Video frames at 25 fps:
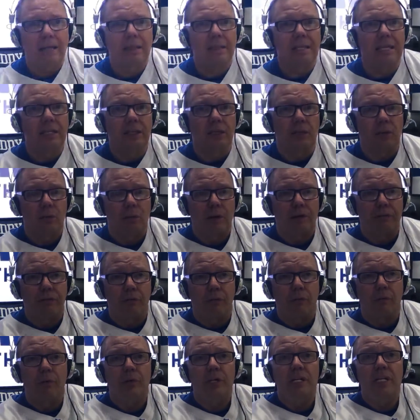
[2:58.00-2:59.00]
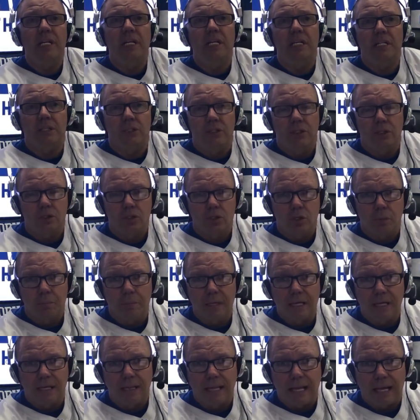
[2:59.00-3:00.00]
think the referees should
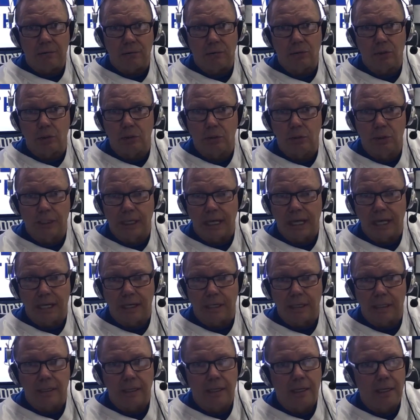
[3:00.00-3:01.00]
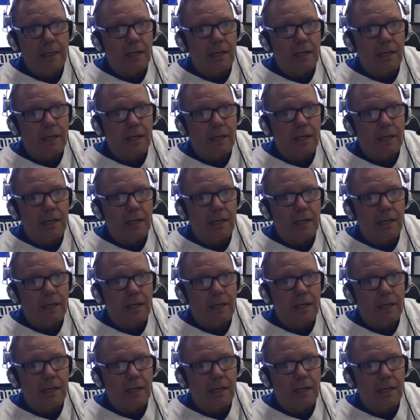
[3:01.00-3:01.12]
be allowed to look at it,